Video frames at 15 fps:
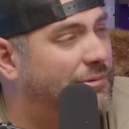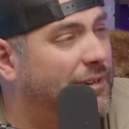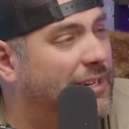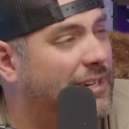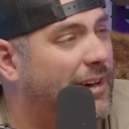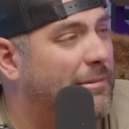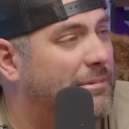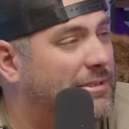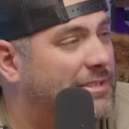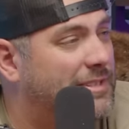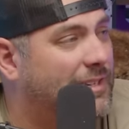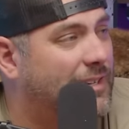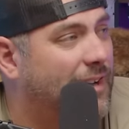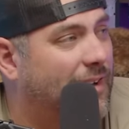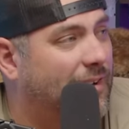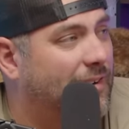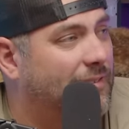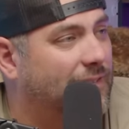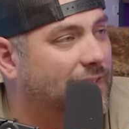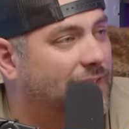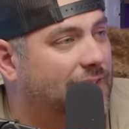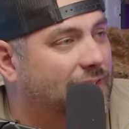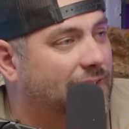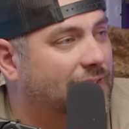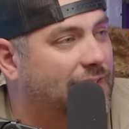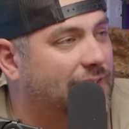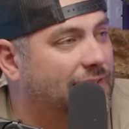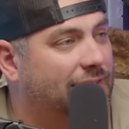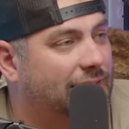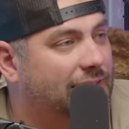Goofy conversation,
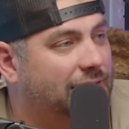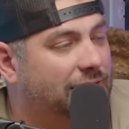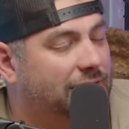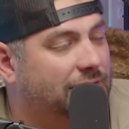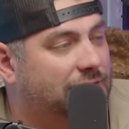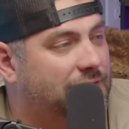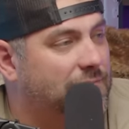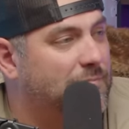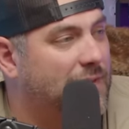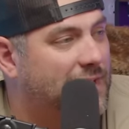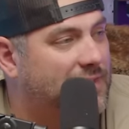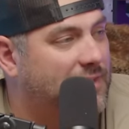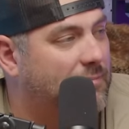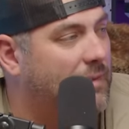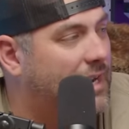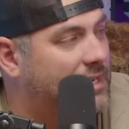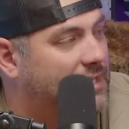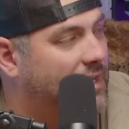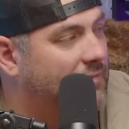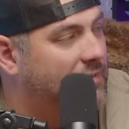like you could just mix and match